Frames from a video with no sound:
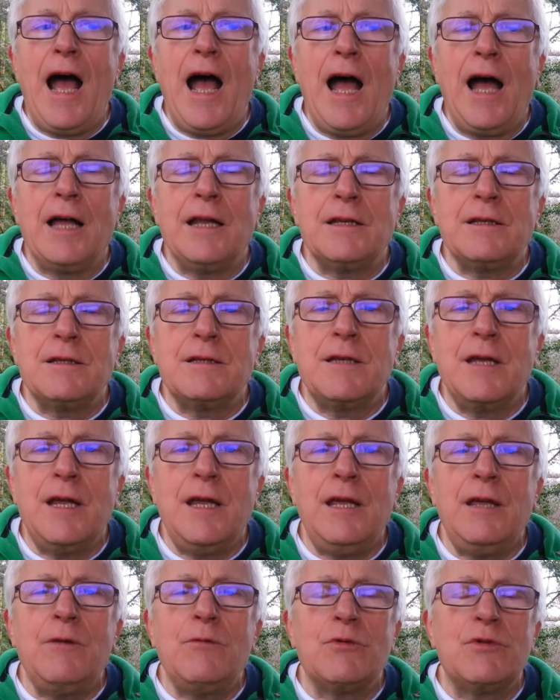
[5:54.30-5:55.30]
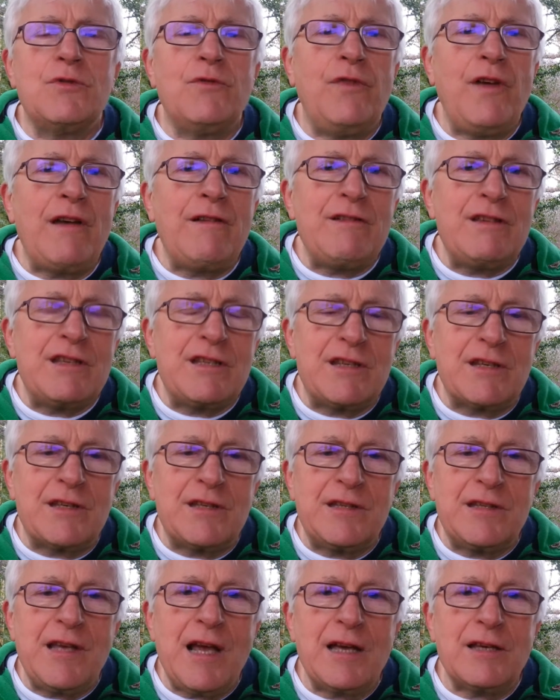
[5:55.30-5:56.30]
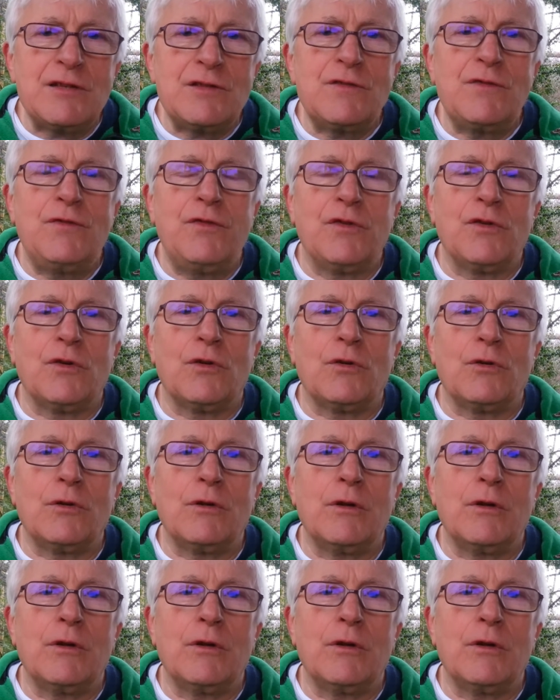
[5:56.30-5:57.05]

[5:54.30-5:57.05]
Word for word: and he was very successful.